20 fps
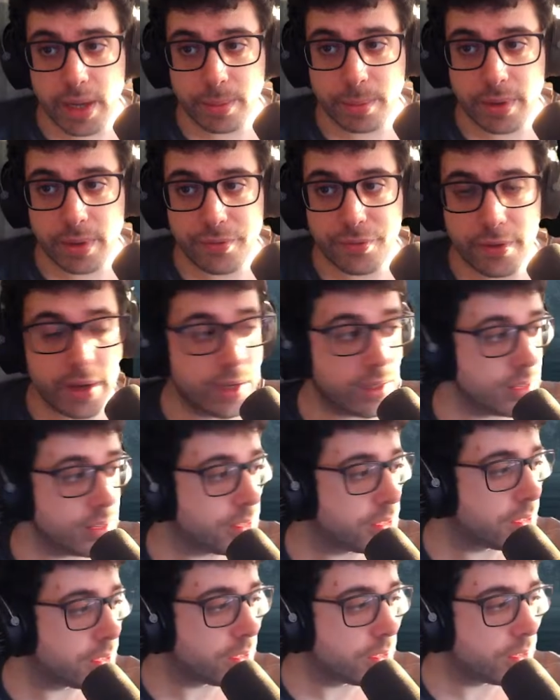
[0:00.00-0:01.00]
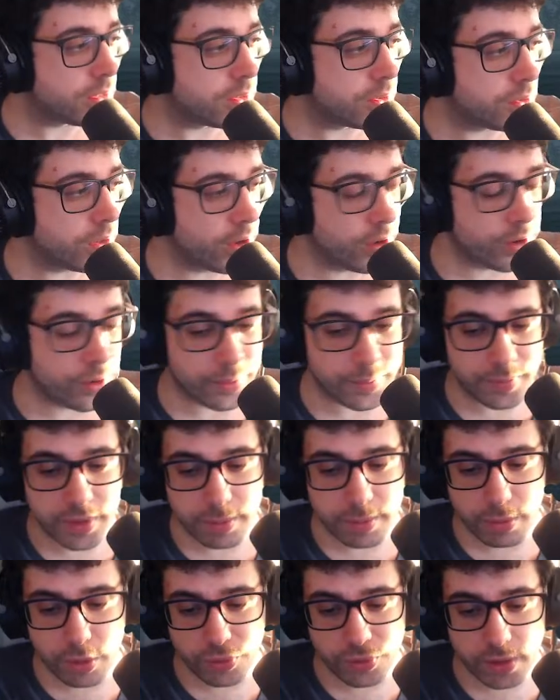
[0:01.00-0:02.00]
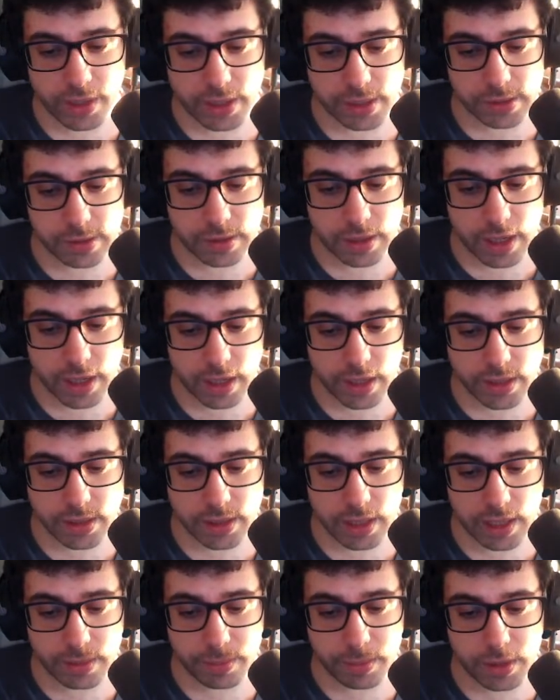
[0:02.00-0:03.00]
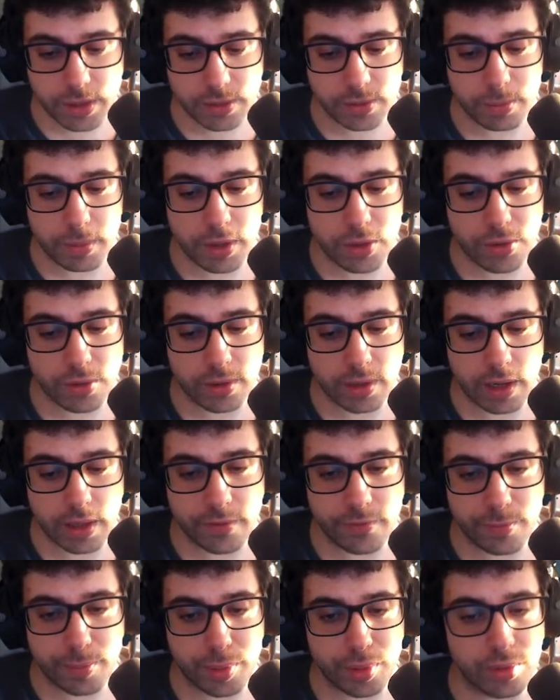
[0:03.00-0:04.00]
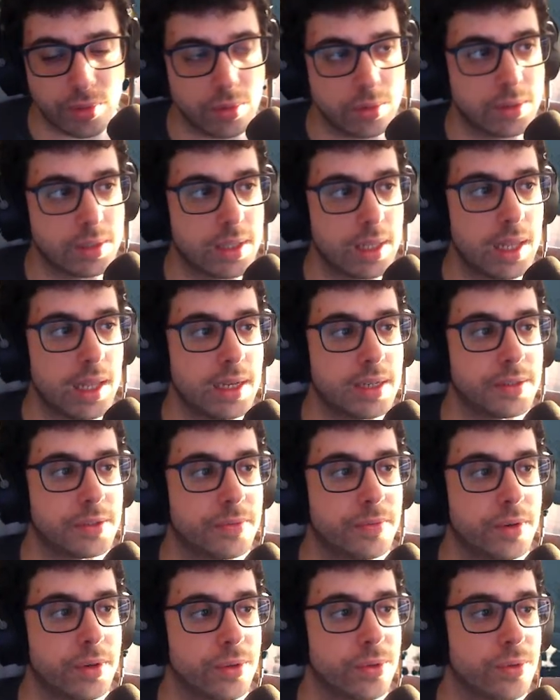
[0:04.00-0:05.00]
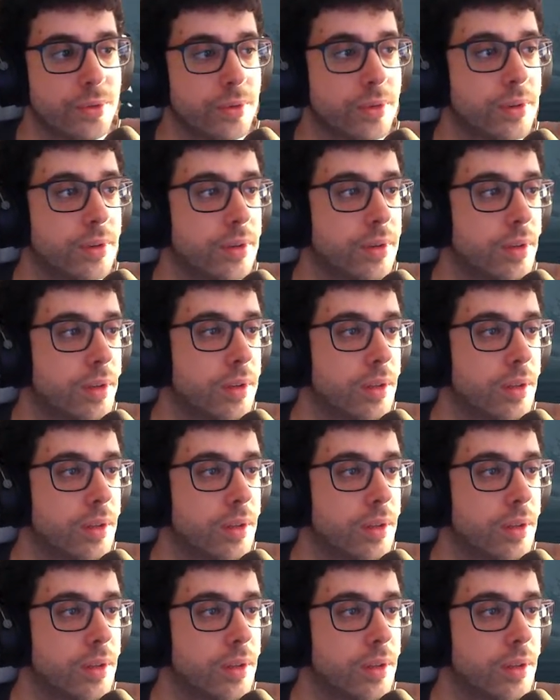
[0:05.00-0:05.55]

back, my friend. So the music has started. Let me just make sure that I've pulled the latest version.